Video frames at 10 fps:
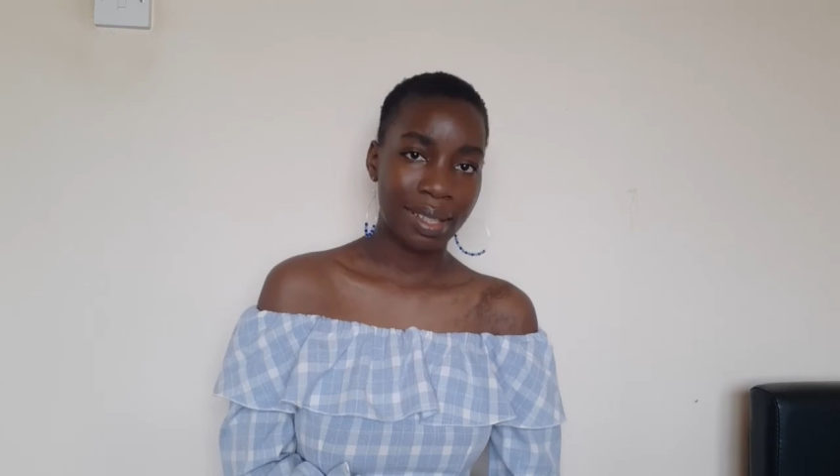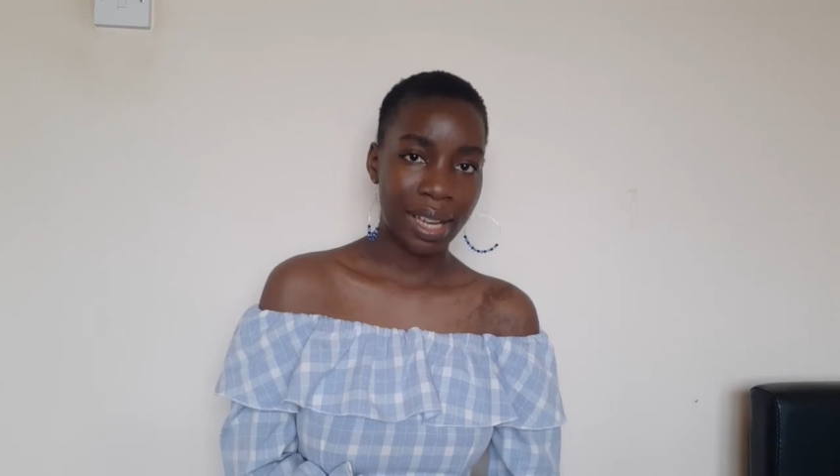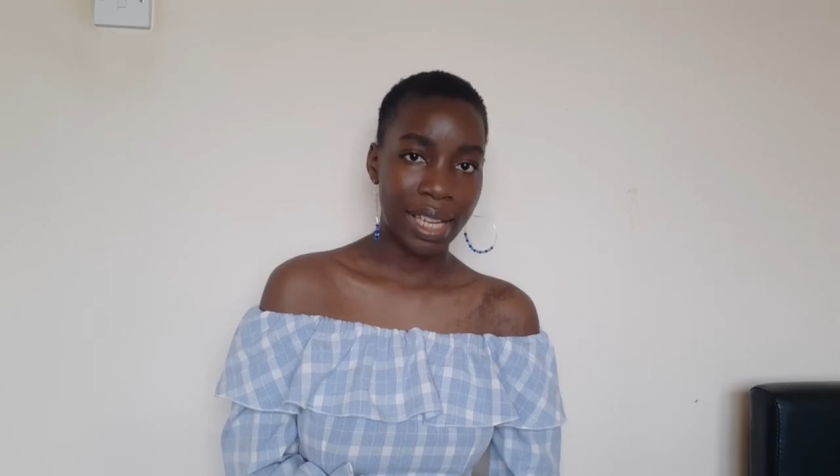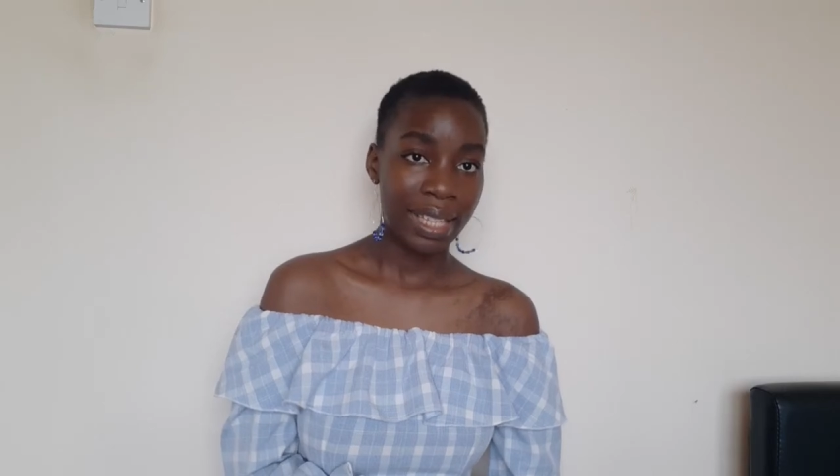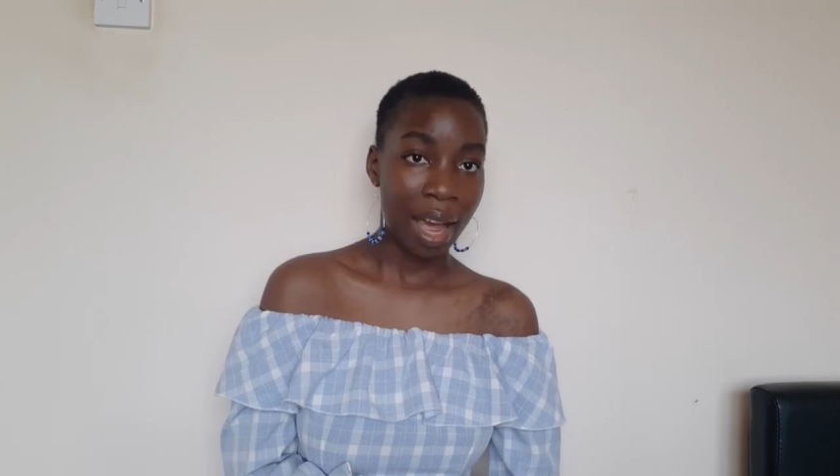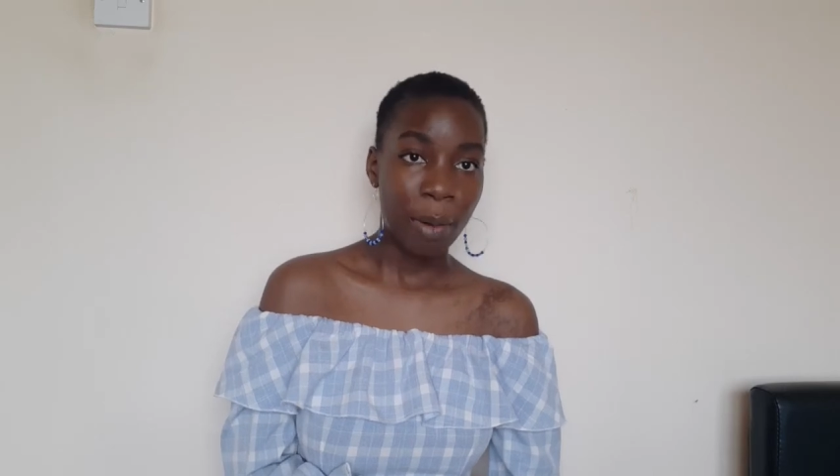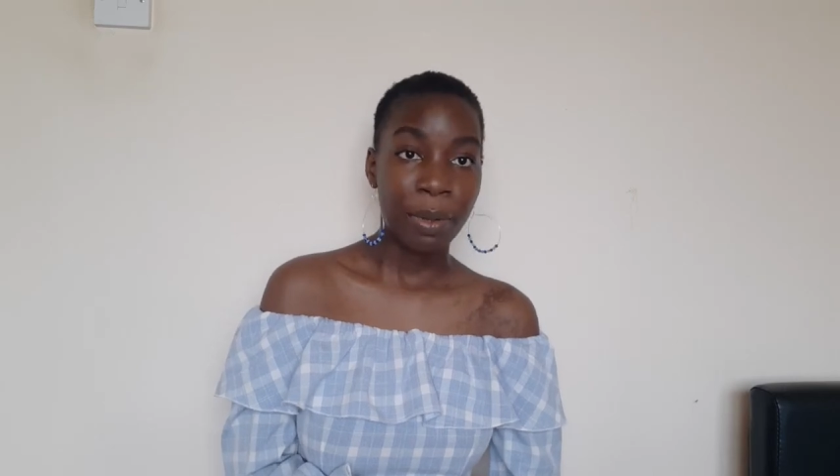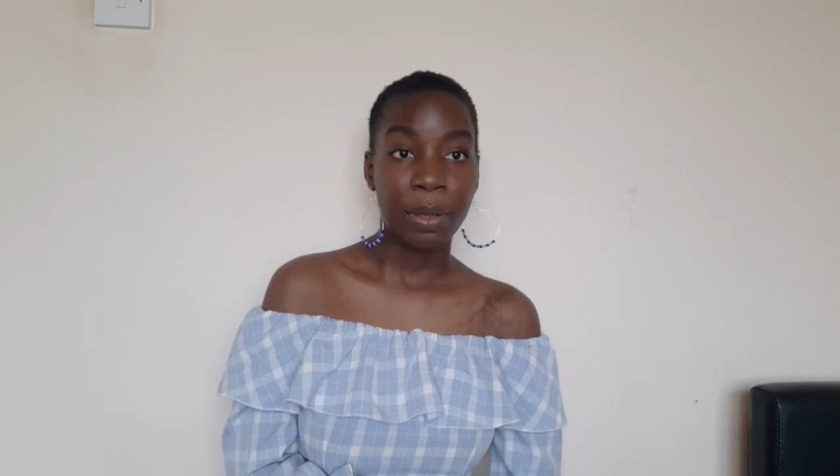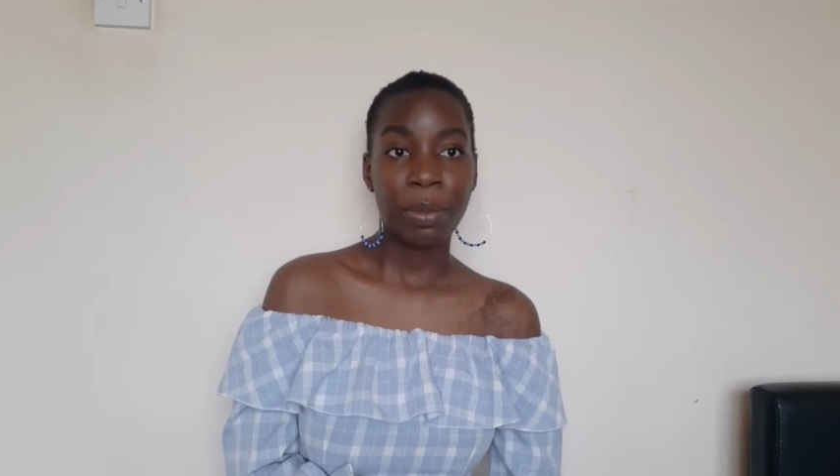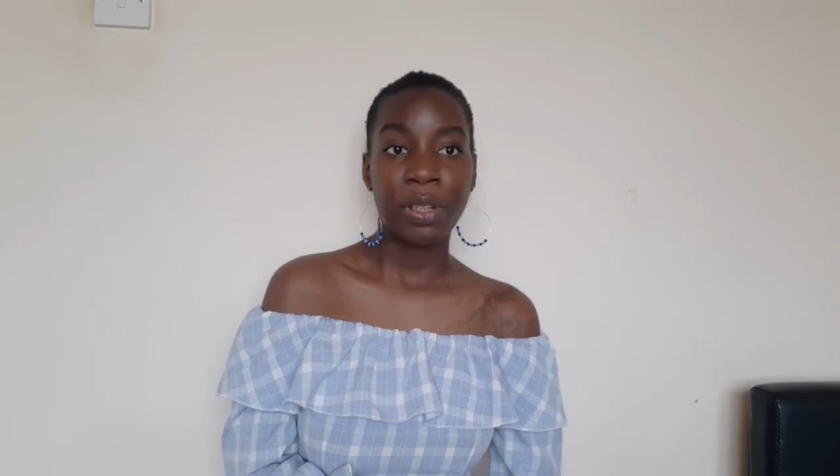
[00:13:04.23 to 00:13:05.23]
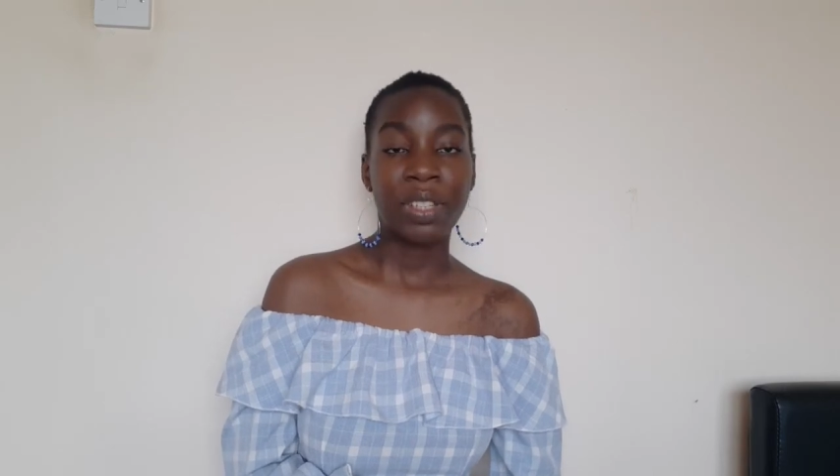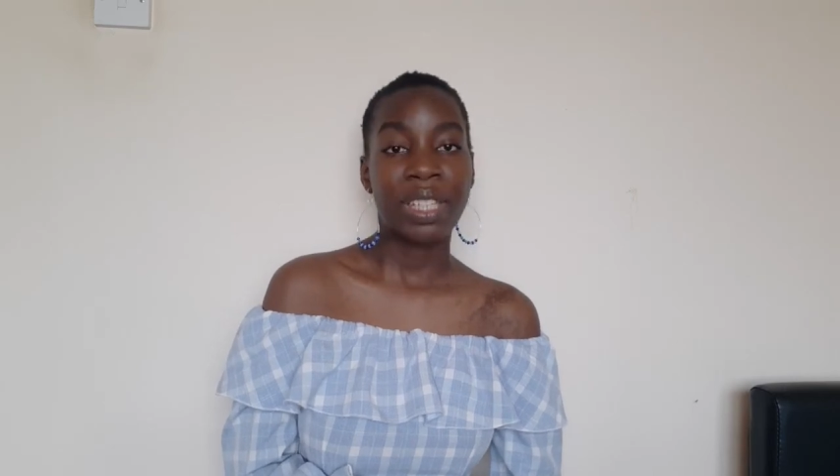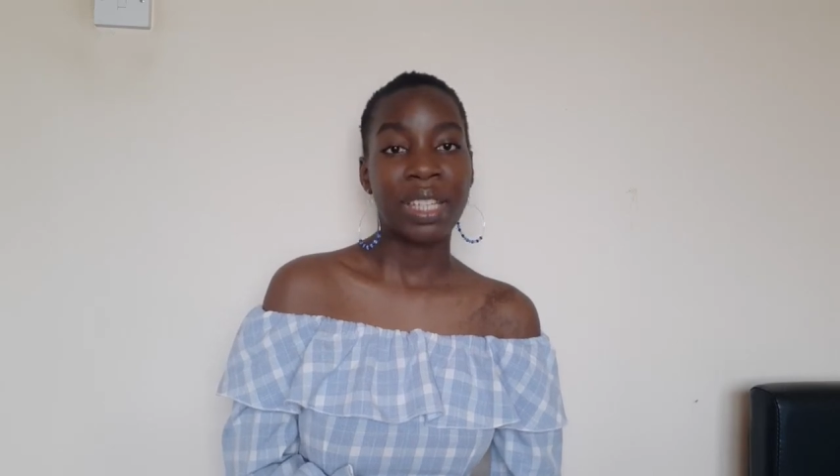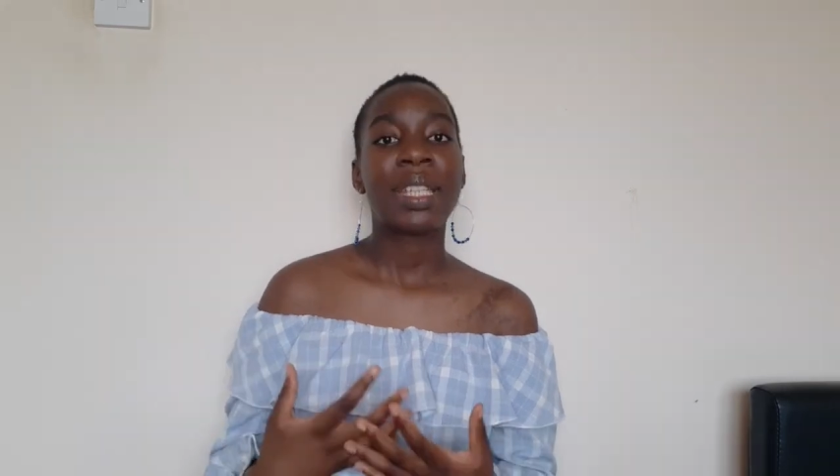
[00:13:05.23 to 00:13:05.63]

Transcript: desire to help a community,